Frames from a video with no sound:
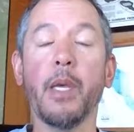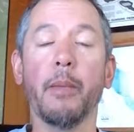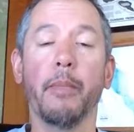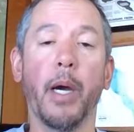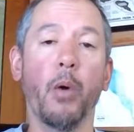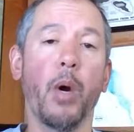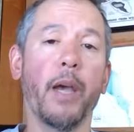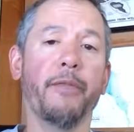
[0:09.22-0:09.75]

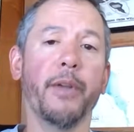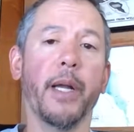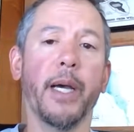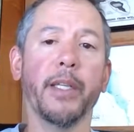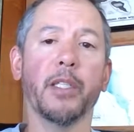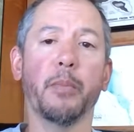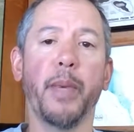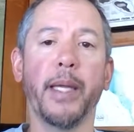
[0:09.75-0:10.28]
My wife and I
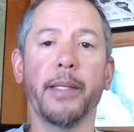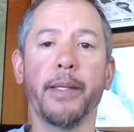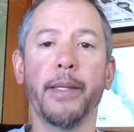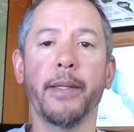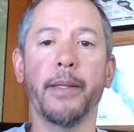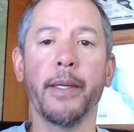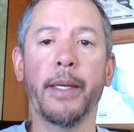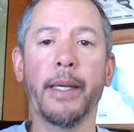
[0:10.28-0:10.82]
spent it
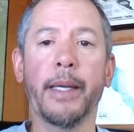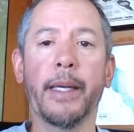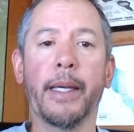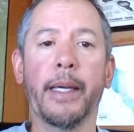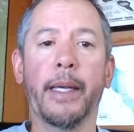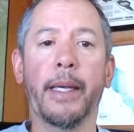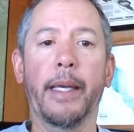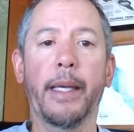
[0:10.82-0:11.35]

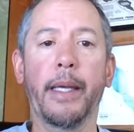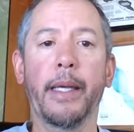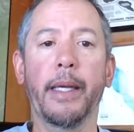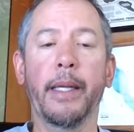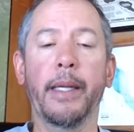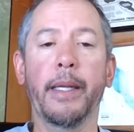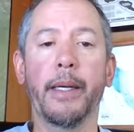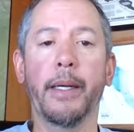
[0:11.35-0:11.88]

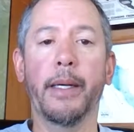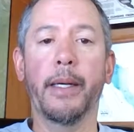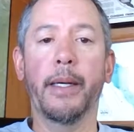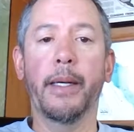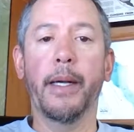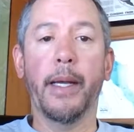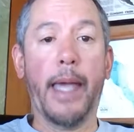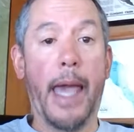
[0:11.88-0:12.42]
in
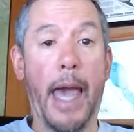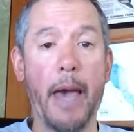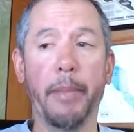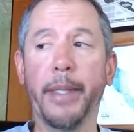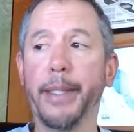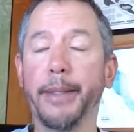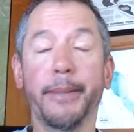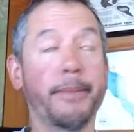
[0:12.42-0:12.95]
a
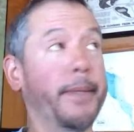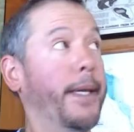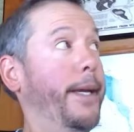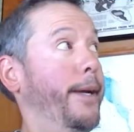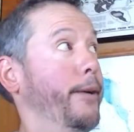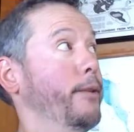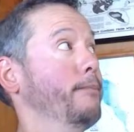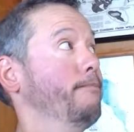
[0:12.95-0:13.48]
cabin
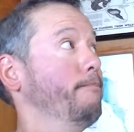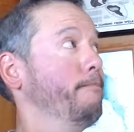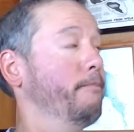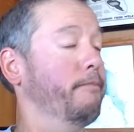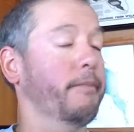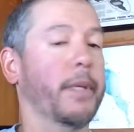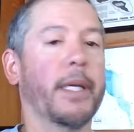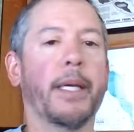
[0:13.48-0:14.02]
here
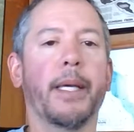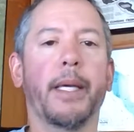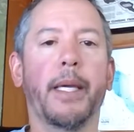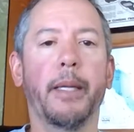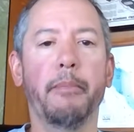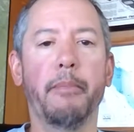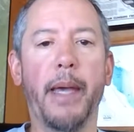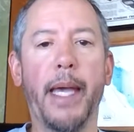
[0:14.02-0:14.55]

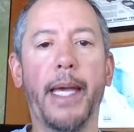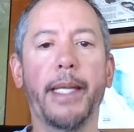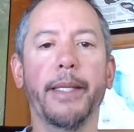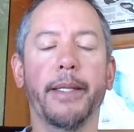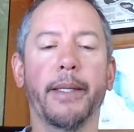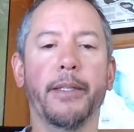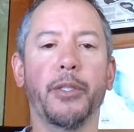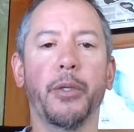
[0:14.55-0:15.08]
in Maine,
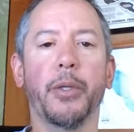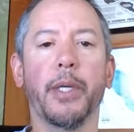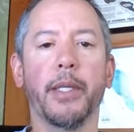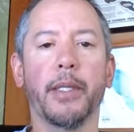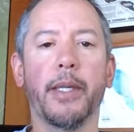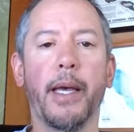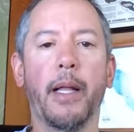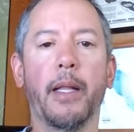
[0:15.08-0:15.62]
as you can
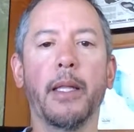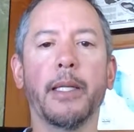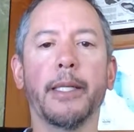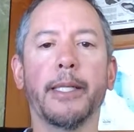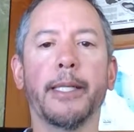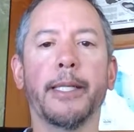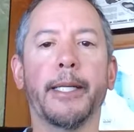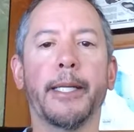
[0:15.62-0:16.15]
tell.
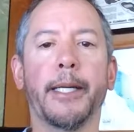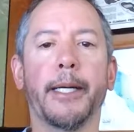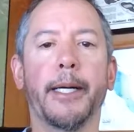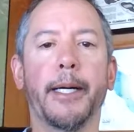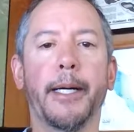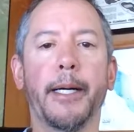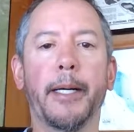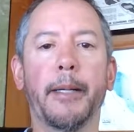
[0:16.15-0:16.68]

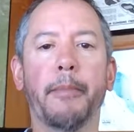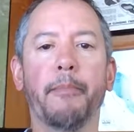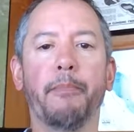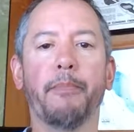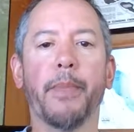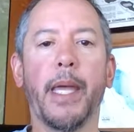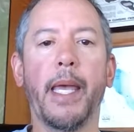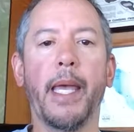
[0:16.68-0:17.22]

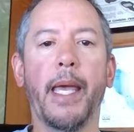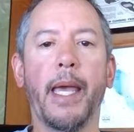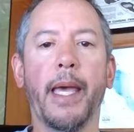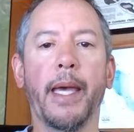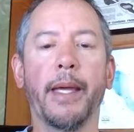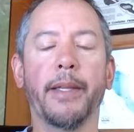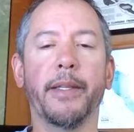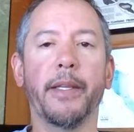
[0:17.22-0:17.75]

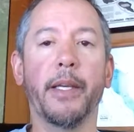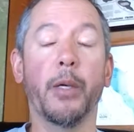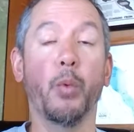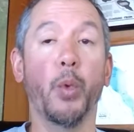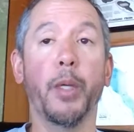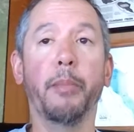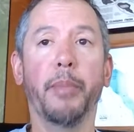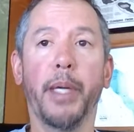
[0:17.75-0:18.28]
And it
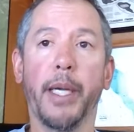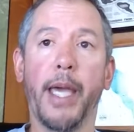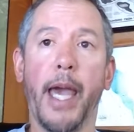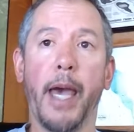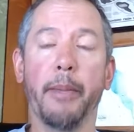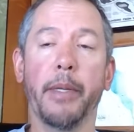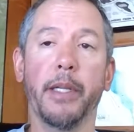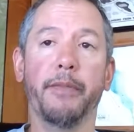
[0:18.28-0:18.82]
wouldn't be a
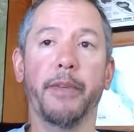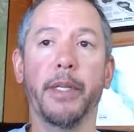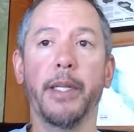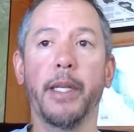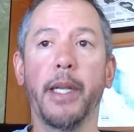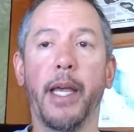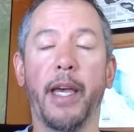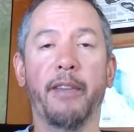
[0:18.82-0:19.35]
cabin if it
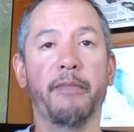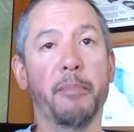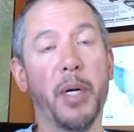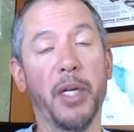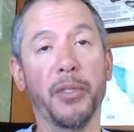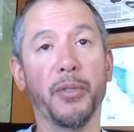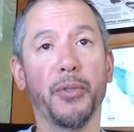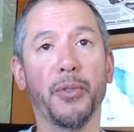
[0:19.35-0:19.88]
didn't have
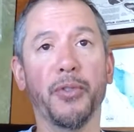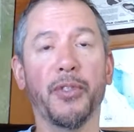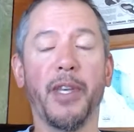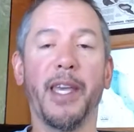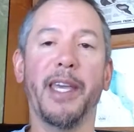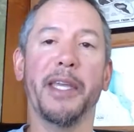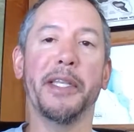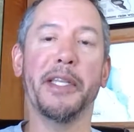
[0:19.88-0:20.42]
puzzles
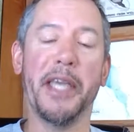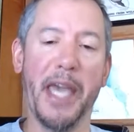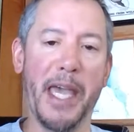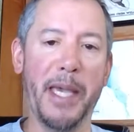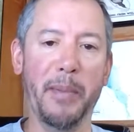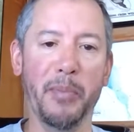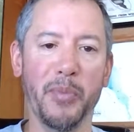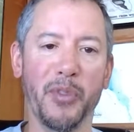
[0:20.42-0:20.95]
and
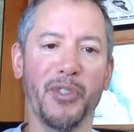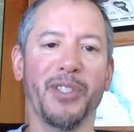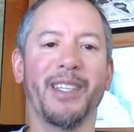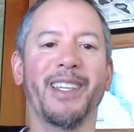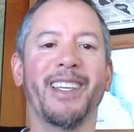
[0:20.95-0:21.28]
games.